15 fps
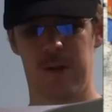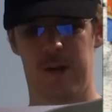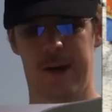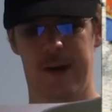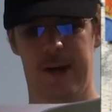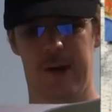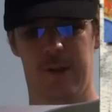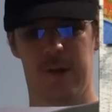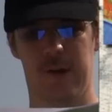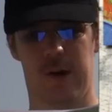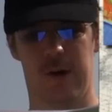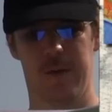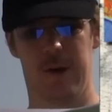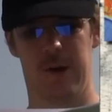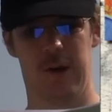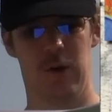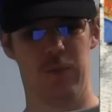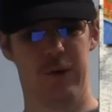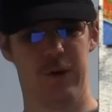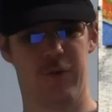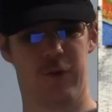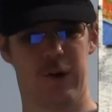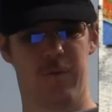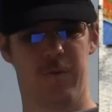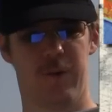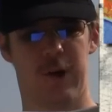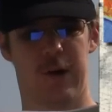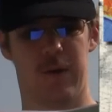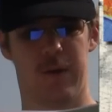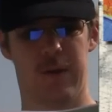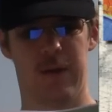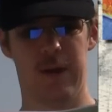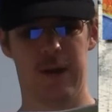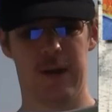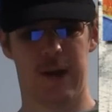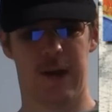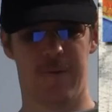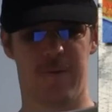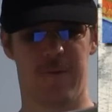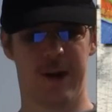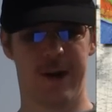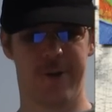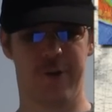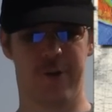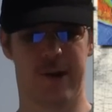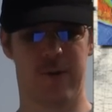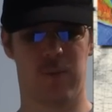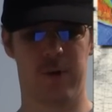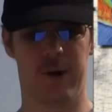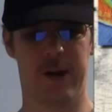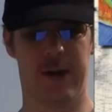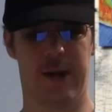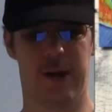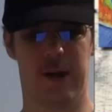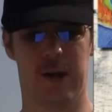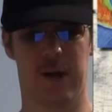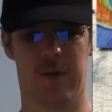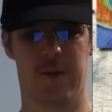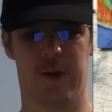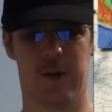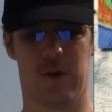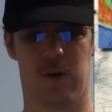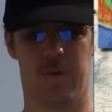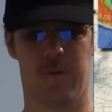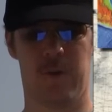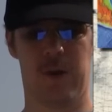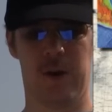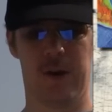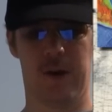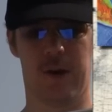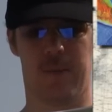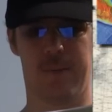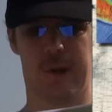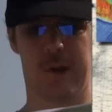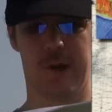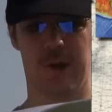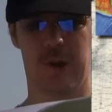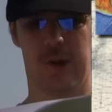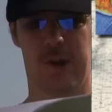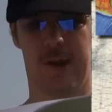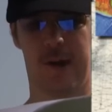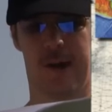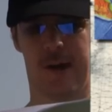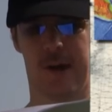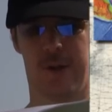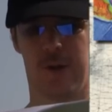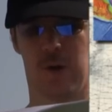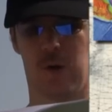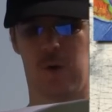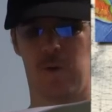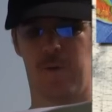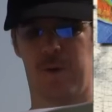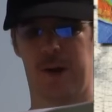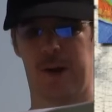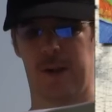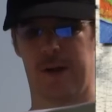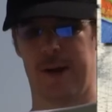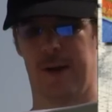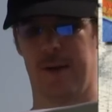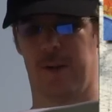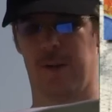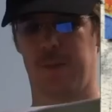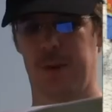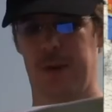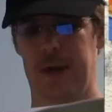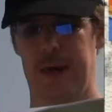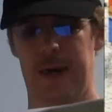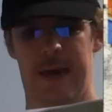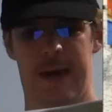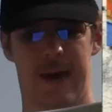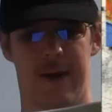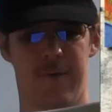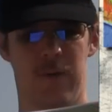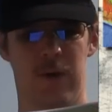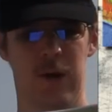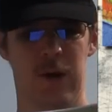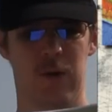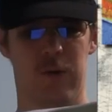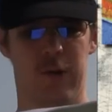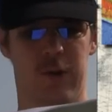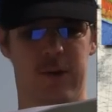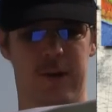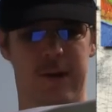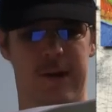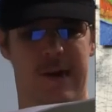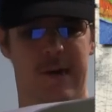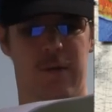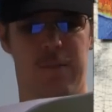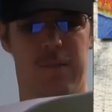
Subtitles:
line is called the New Madrid Fault. A fracture at one end of the Gulf could potentially cause the whole fault line to split in half, which could cause